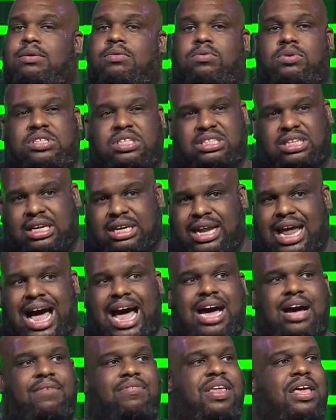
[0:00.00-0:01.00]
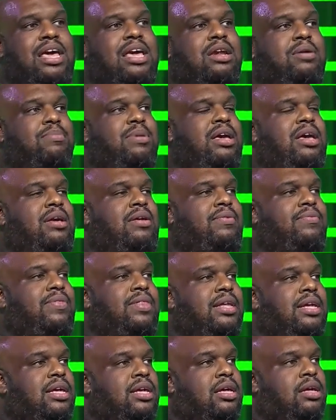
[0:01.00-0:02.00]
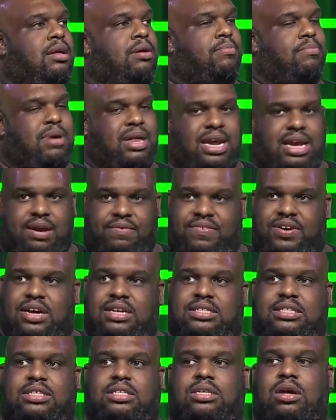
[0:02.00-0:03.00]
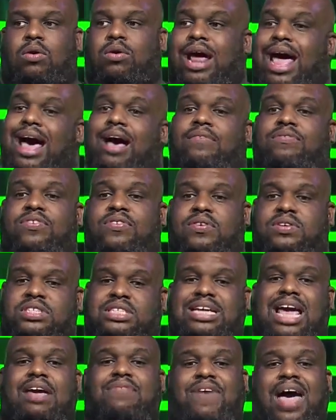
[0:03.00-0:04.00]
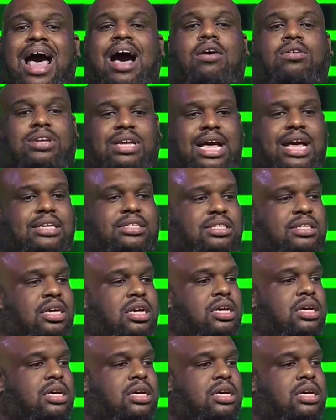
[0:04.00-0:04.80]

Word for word: which is a lie of the enemy. Many of us don't have safe outlets